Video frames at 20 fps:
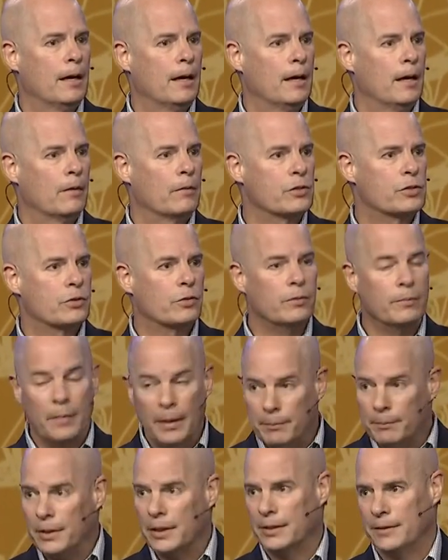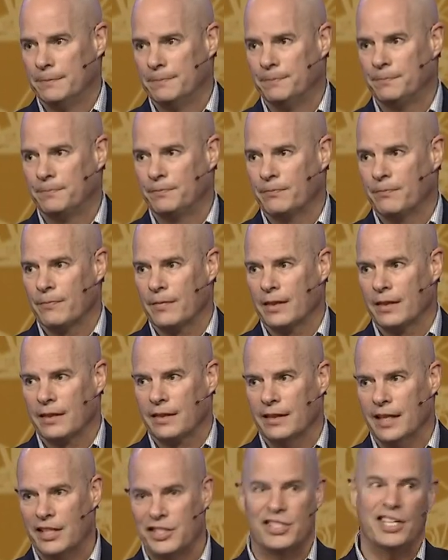I want us to remember
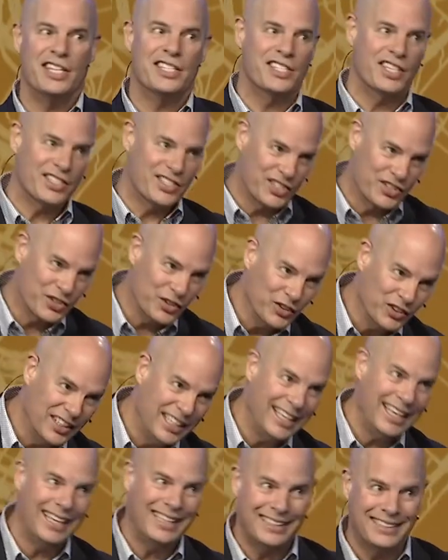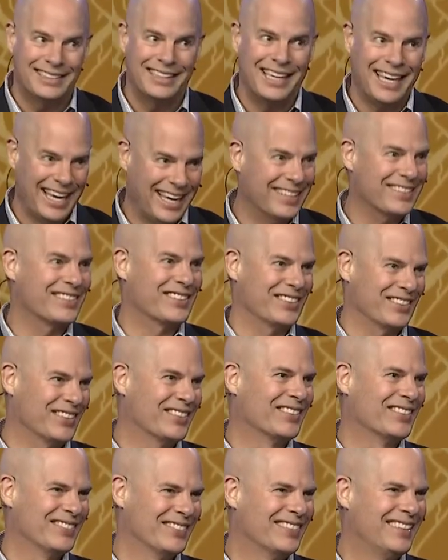that Jesus truly is the answer
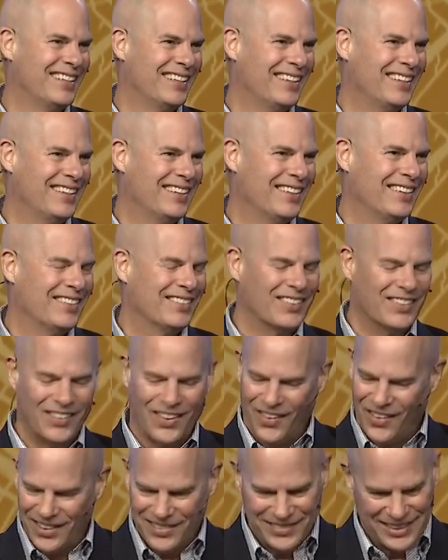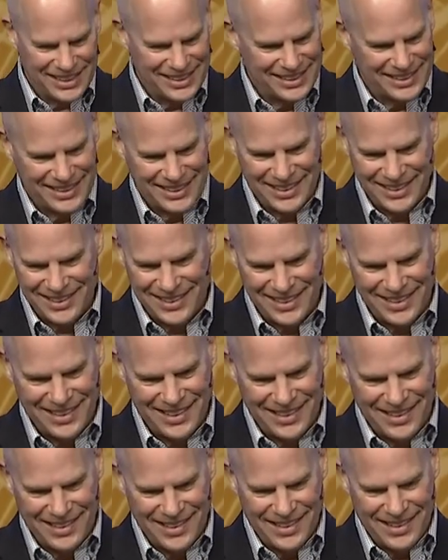for all of us.
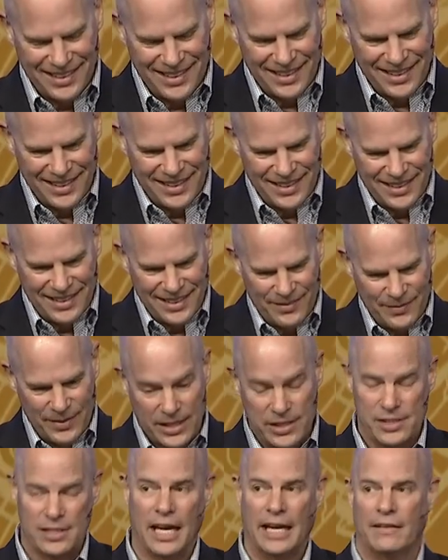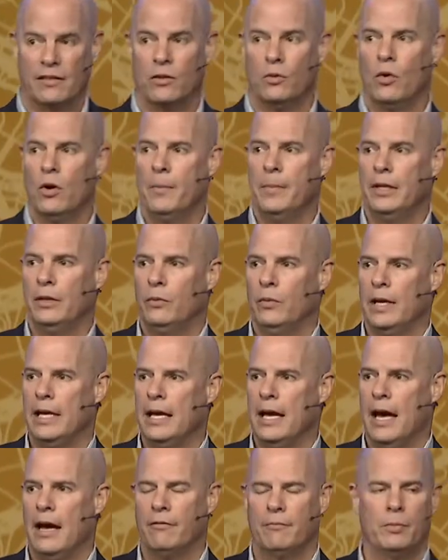Because, like the woman, we
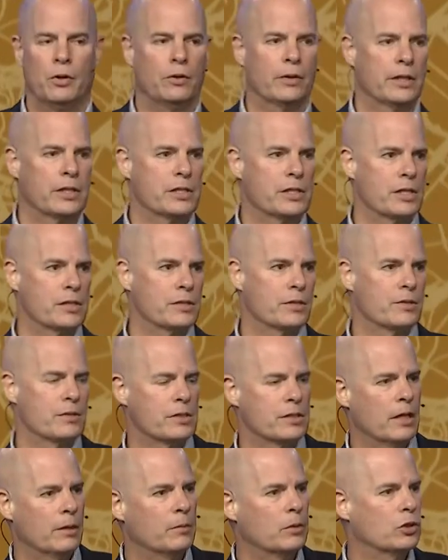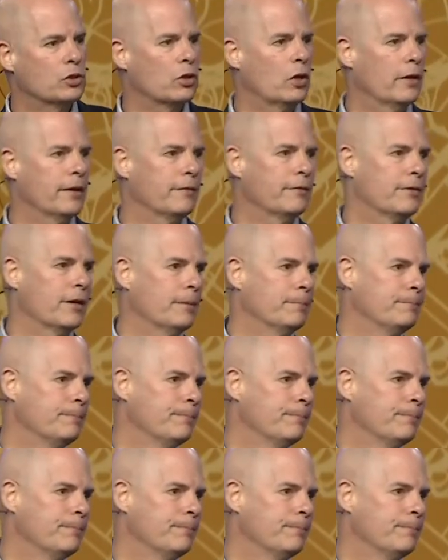have broken cisterns that we're drawing from.